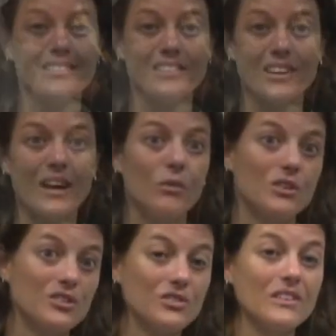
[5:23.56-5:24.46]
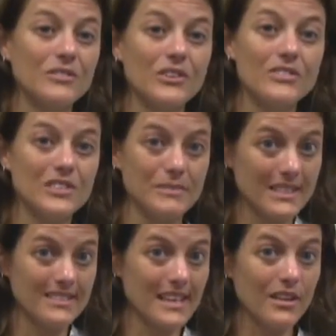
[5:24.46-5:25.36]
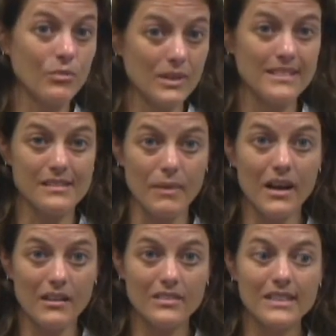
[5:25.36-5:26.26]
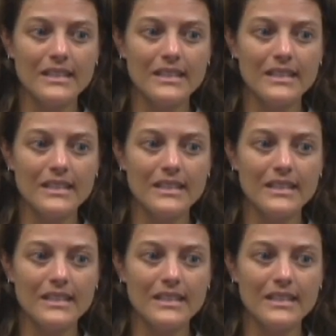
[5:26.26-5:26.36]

you know, I want to join Rotary because I know what it's about.